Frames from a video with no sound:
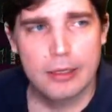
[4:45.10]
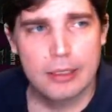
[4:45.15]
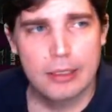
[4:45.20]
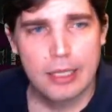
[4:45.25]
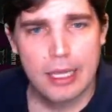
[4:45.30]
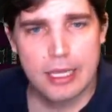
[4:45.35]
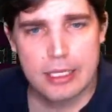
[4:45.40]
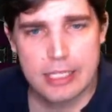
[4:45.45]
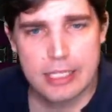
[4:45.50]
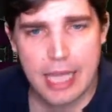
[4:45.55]

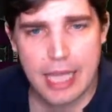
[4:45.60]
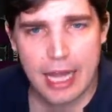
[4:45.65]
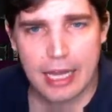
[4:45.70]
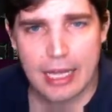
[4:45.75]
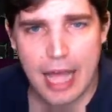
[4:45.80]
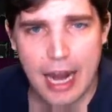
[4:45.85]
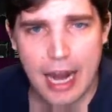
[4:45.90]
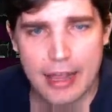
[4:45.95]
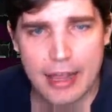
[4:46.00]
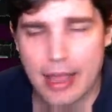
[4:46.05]
he's got a
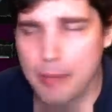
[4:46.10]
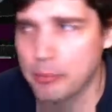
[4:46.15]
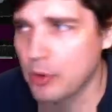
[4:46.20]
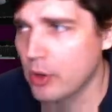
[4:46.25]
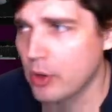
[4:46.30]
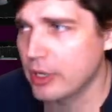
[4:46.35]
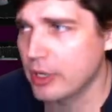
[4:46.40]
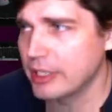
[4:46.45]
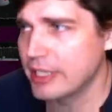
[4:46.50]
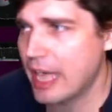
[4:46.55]
lot of that
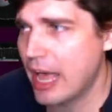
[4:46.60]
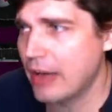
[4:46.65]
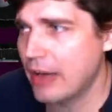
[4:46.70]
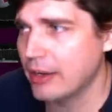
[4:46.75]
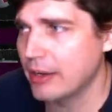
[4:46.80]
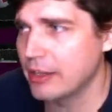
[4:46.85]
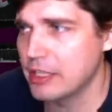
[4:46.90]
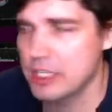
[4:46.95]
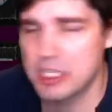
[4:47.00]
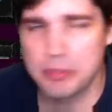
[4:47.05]
broken down
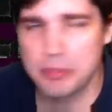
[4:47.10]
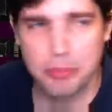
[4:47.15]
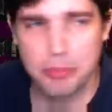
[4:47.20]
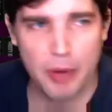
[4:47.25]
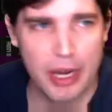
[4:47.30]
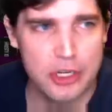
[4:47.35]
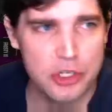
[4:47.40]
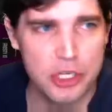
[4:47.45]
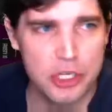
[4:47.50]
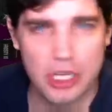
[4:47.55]
in the
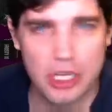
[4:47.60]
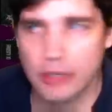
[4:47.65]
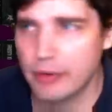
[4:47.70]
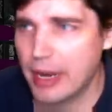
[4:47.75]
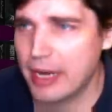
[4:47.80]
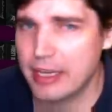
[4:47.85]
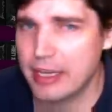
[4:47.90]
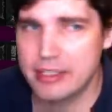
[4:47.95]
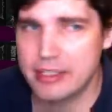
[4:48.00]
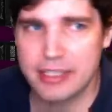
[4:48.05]
spreadsheet,
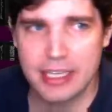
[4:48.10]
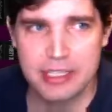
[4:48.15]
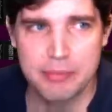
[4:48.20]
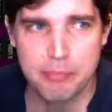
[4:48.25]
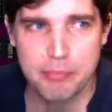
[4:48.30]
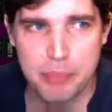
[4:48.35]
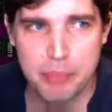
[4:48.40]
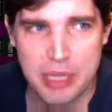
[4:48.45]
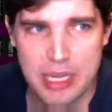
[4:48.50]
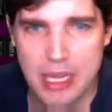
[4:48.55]
right? It says
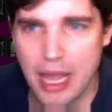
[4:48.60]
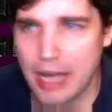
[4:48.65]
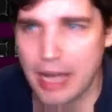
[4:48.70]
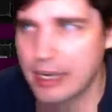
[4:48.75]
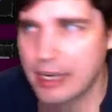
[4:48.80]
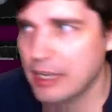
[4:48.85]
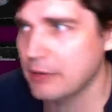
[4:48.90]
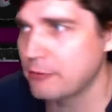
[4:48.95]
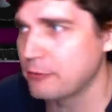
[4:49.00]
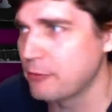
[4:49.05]
B on
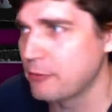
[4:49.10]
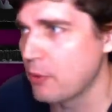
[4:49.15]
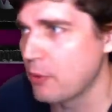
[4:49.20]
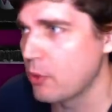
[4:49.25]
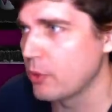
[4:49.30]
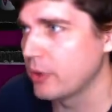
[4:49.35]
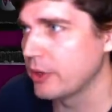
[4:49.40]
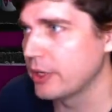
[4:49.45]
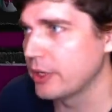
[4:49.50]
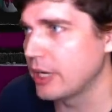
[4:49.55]
it
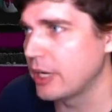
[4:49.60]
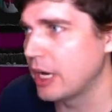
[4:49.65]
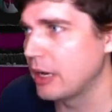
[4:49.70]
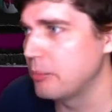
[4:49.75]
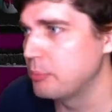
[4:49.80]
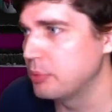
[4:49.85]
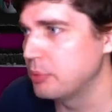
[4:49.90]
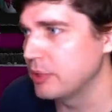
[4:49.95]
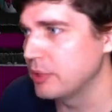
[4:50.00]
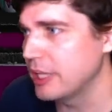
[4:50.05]
for a
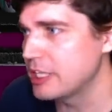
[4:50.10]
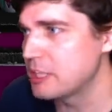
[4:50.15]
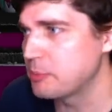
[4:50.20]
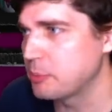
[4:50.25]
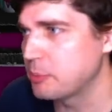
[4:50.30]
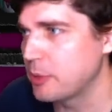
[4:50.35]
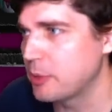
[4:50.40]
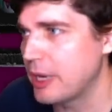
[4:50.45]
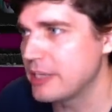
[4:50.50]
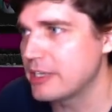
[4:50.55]
blitz
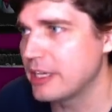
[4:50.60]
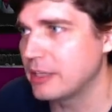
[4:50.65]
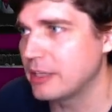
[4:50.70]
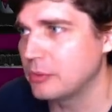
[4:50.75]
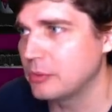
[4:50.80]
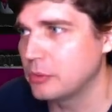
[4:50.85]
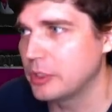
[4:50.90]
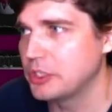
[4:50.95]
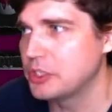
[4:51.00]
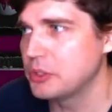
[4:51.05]
present,
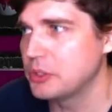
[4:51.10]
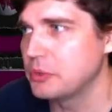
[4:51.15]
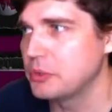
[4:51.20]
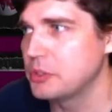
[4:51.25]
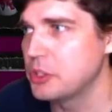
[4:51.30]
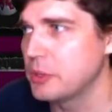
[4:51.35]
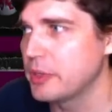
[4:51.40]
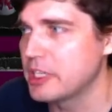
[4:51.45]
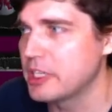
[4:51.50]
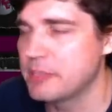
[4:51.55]
which you
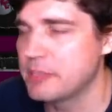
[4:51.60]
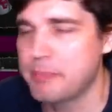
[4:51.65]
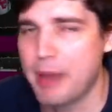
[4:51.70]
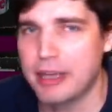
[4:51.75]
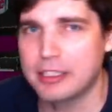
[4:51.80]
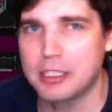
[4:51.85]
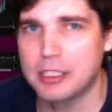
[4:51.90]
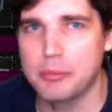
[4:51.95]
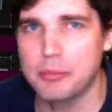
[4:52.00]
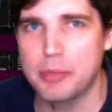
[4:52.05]
do
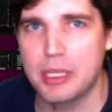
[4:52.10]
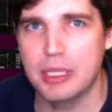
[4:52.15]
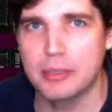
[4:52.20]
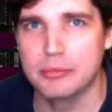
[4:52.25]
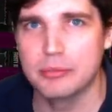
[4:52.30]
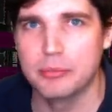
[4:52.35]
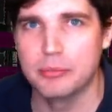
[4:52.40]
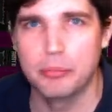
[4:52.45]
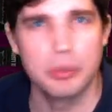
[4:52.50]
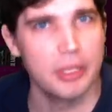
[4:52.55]
expect to be
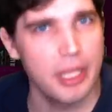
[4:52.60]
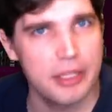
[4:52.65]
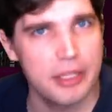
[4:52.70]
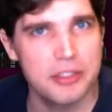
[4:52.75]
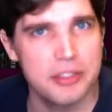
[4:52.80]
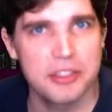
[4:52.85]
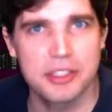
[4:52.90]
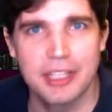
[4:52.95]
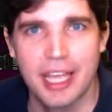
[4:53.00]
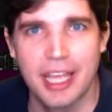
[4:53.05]
blitz.